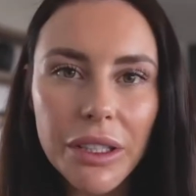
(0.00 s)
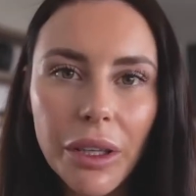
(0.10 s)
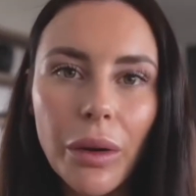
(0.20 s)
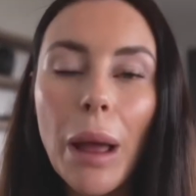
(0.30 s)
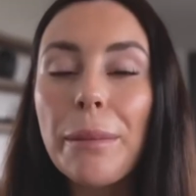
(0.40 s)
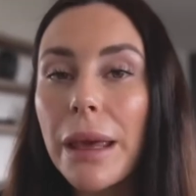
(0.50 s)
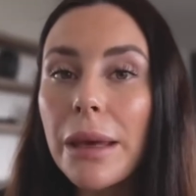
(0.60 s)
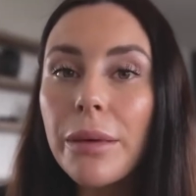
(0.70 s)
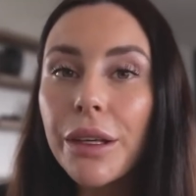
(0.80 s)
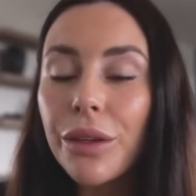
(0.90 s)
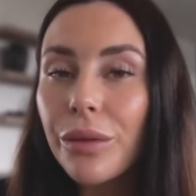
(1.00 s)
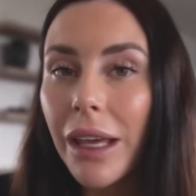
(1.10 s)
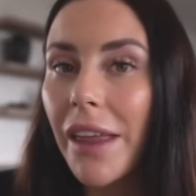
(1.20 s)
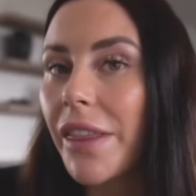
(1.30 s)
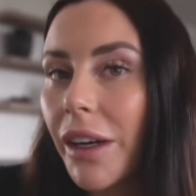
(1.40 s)
two, maybe you
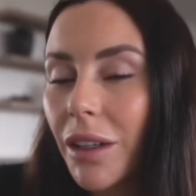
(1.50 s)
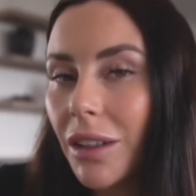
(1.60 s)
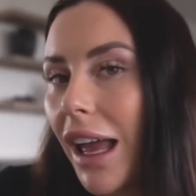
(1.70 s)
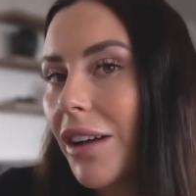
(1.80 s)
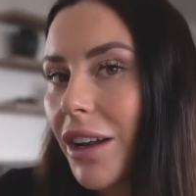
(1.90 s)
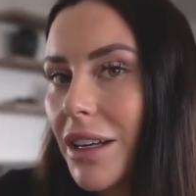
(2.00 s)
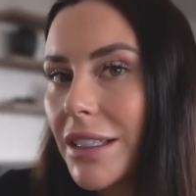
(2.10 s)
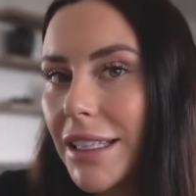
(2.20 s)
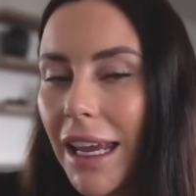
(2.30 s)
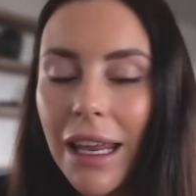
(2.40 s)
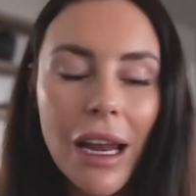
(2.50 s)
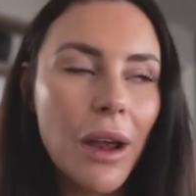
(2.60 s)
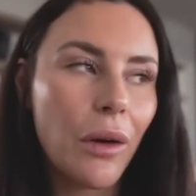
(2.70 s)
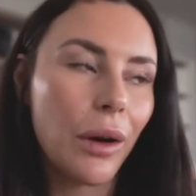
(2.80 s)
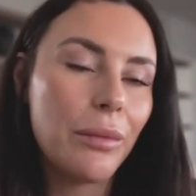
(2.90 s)
get the girl out on a date,
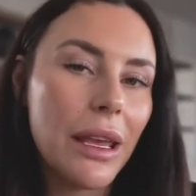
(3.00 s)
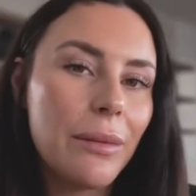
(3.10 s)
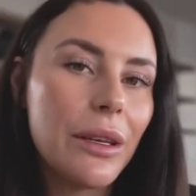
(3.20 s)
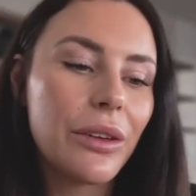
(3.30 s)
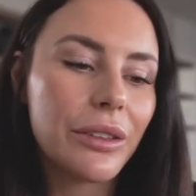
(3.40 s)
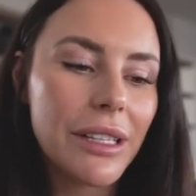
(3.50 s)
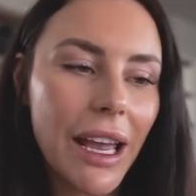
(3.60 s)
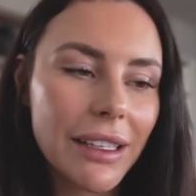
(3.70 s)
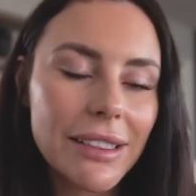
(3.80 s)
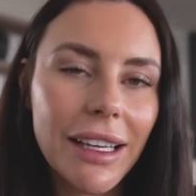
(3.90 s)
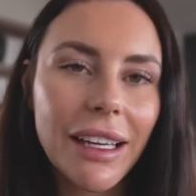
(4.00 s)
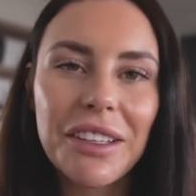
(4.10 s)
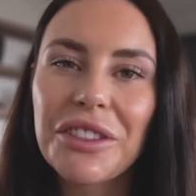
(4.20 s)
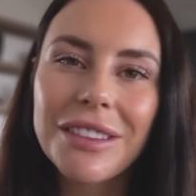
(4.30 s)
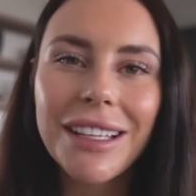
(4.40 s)
or maybe you're texting
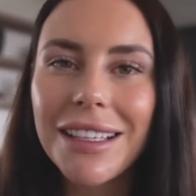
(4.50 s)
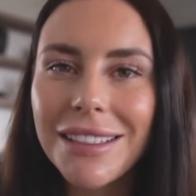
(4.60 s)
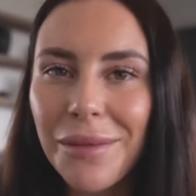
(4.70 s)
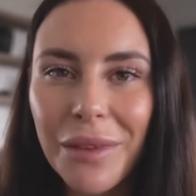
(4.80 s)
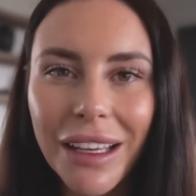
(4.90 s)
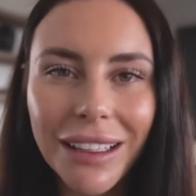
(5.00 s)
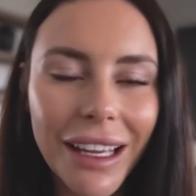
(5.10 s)
and she says something